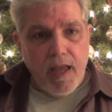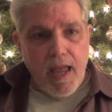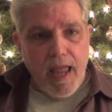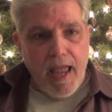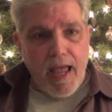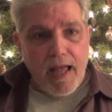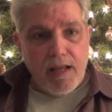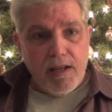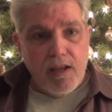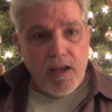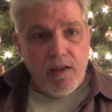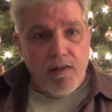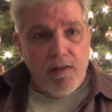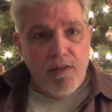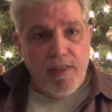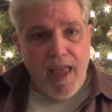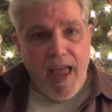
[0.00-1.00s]
and
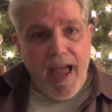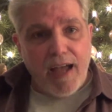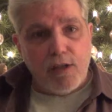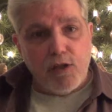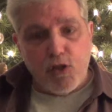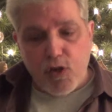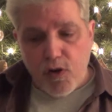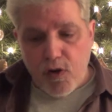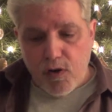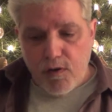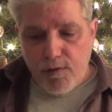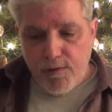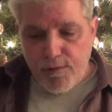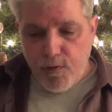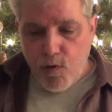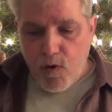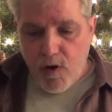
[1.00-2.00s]
the external
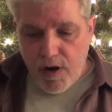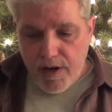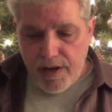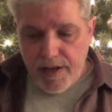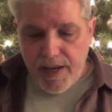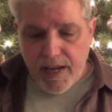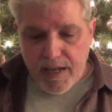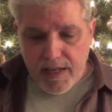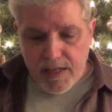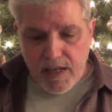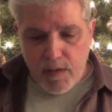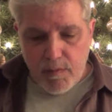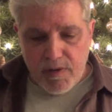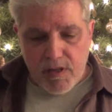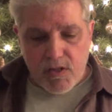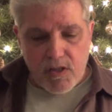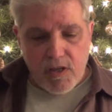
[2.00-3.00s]
for
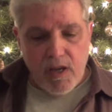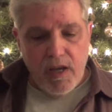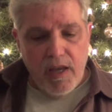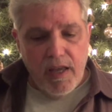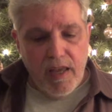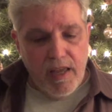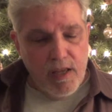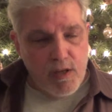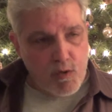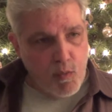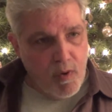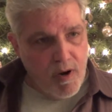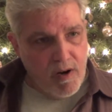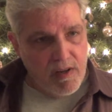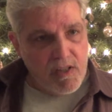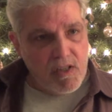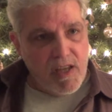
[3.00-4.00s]
Nicodemus is
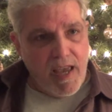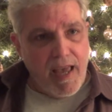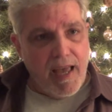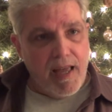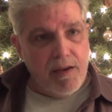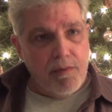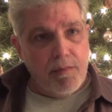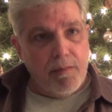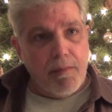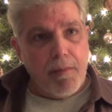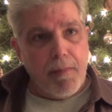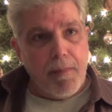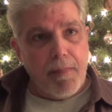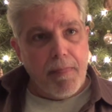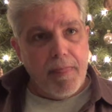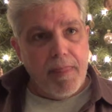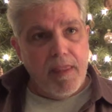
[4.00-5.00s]
where it's at.
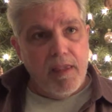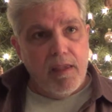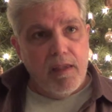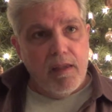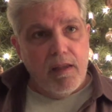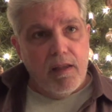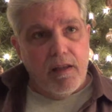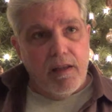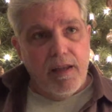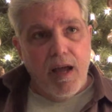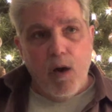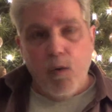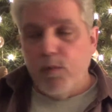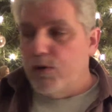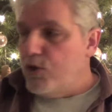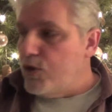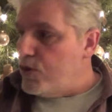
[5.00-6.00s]

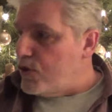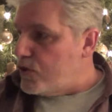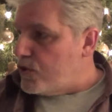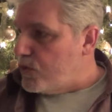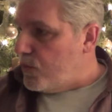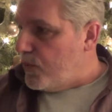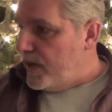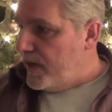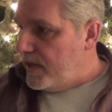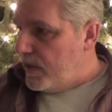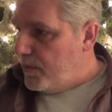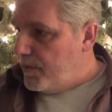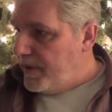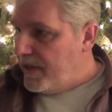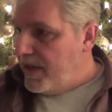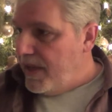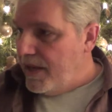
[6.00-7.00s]
Now, would you just read the
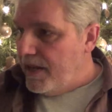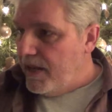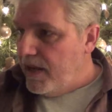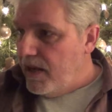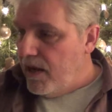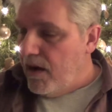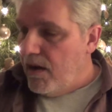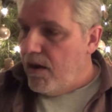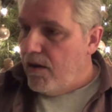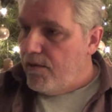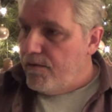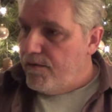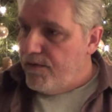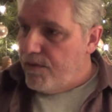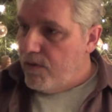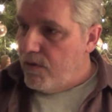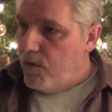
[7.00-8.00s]
beginning
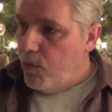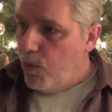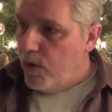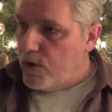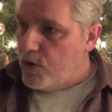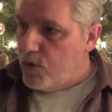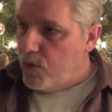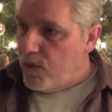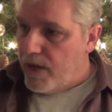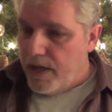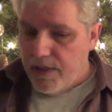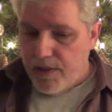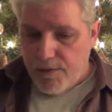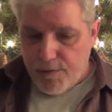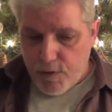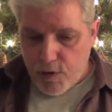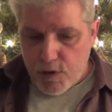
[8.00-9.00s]
of what you, at uh,
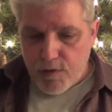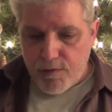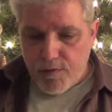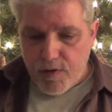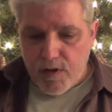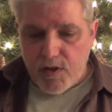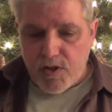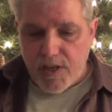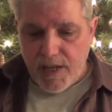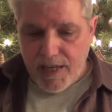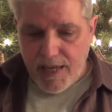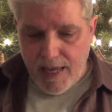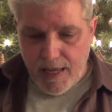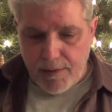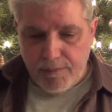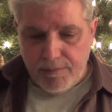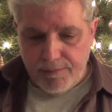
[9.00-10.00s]
the first verse
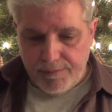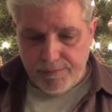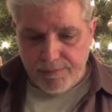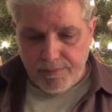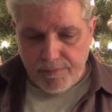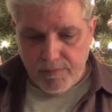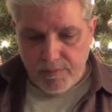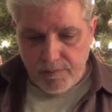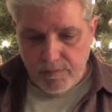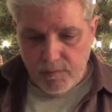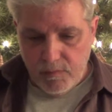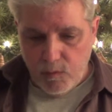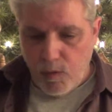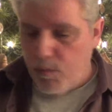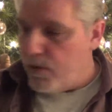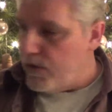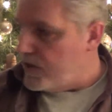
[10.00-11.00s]
again?
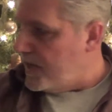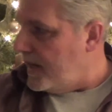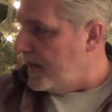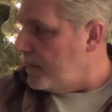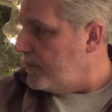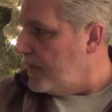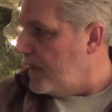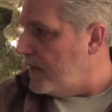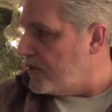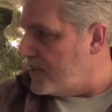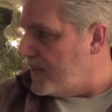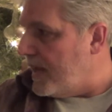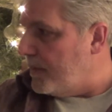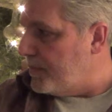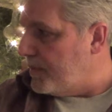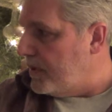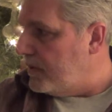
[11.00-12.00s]
One more time. I'll
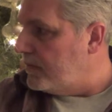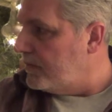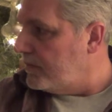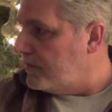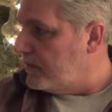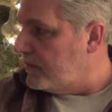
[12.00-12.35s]
stop you.